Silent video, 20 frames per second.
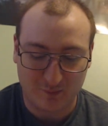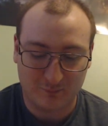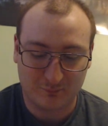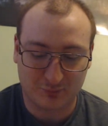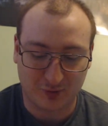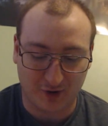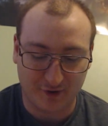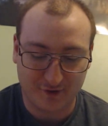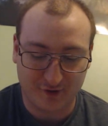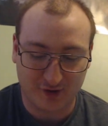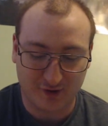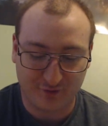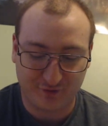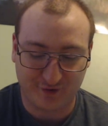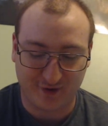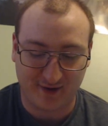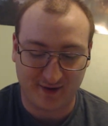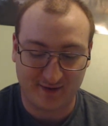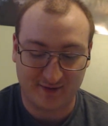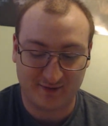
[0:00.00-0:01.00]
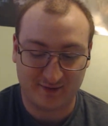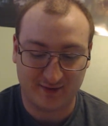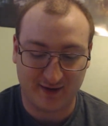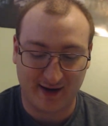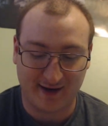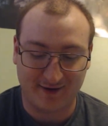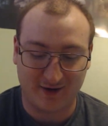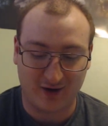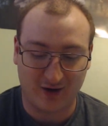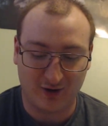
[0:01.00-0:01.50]
brother of Satan
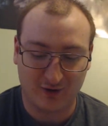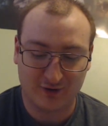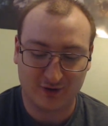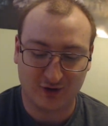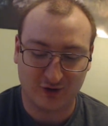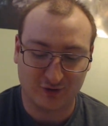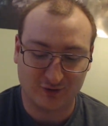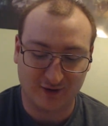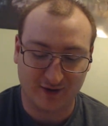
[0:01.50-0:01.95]
and uncle